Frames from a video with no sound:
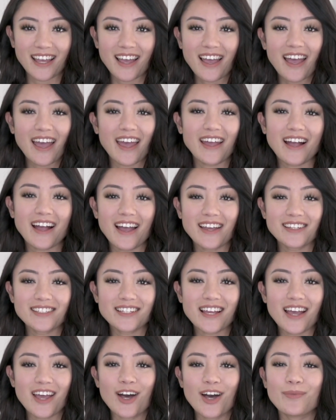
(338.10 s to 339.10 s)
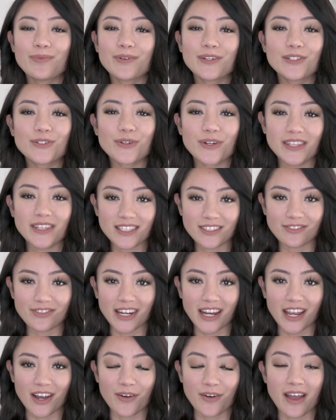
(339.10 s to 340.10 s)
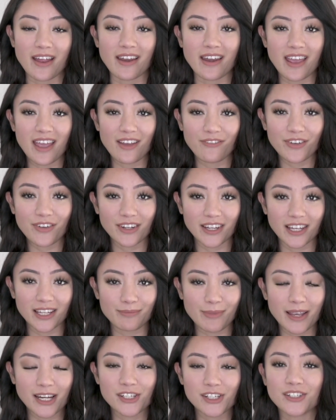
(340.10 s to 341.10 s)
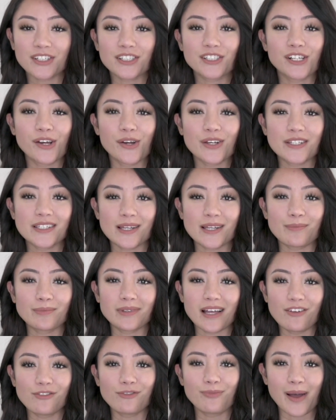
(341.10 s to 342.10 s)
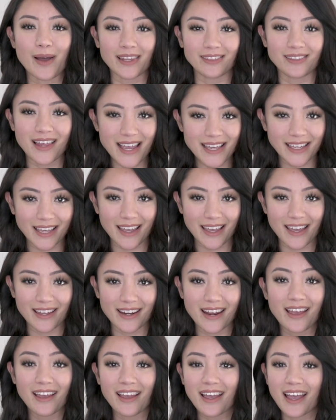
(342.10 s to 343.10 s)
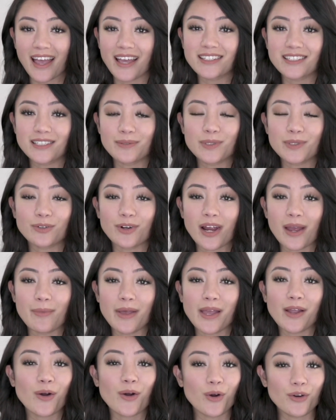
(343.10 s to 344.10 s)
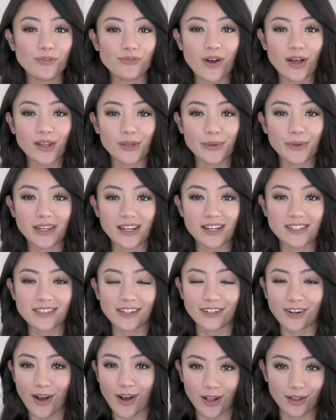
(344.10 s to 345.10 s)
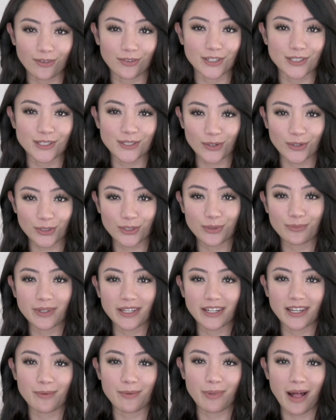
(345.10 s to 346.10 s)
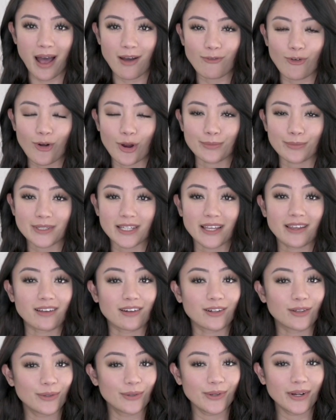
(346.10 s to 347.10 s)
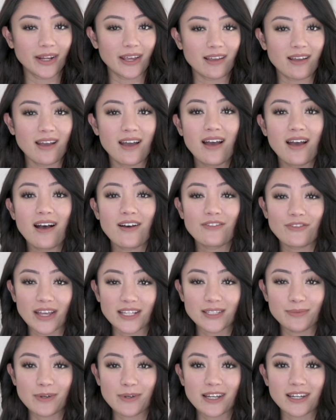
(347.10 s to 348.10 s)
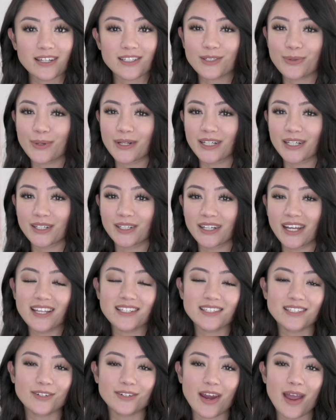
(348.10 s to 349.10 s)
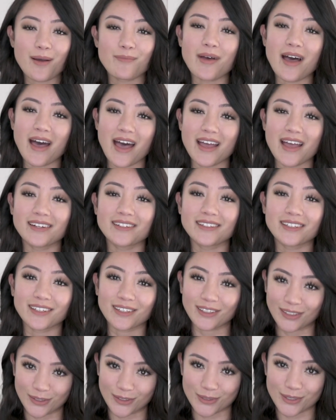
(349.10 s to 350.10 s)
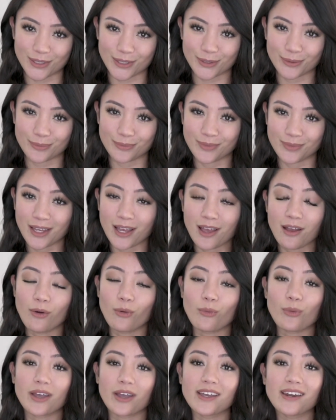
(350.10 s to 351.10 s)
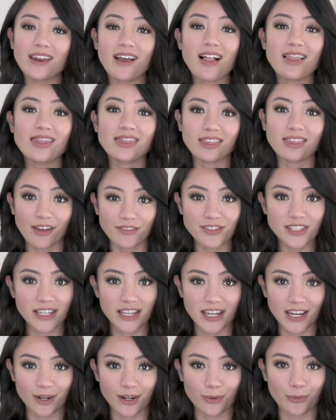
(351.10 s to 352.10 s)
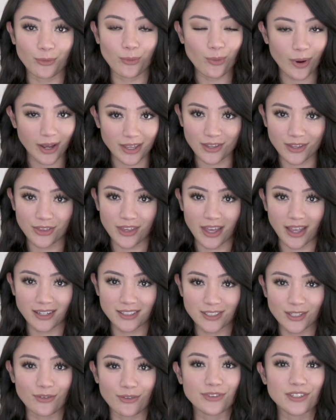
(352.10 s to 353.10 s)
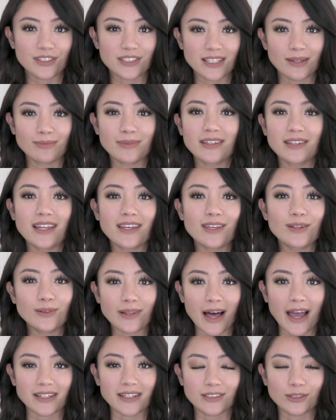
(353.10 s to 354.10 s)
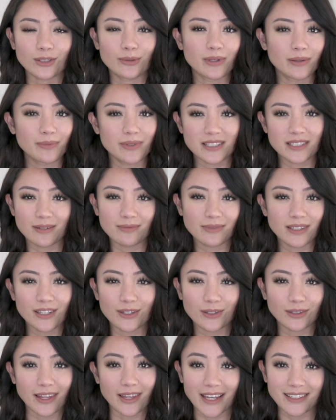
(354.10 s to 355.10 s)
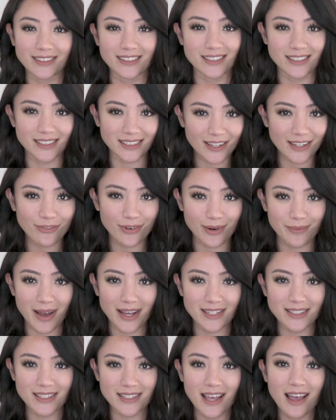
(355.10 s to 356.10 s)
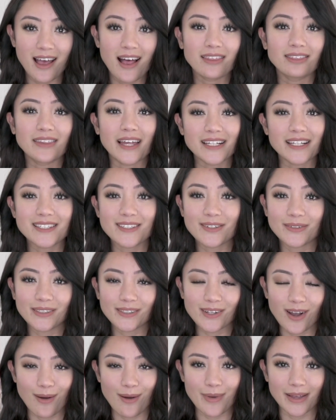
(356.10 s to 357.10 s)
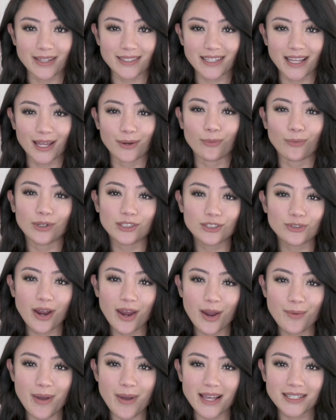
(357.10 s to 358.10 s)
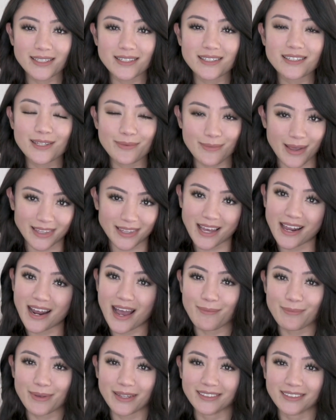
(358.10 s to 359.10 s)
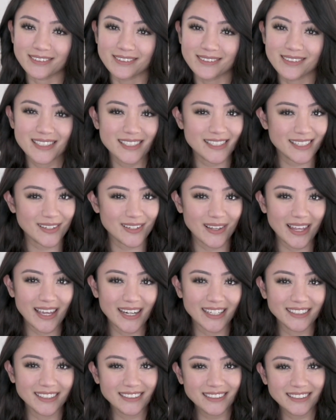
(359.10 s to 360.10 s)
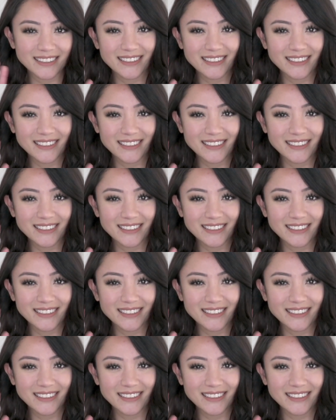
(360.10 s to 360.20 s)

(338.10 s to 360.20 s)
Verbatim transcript: Hey guys, I hope you enjoyed this video and if you did, make sure to show us some love by liking it and subscribing or following us on all of our social media platforms including Facebook, Twitter, Instagram, and YouTube. We'd love to hear what you think. So if there's something that you liked or maybe something you'd like to see from us, let us know in the comments and we'll try our best to make that happen. See you later!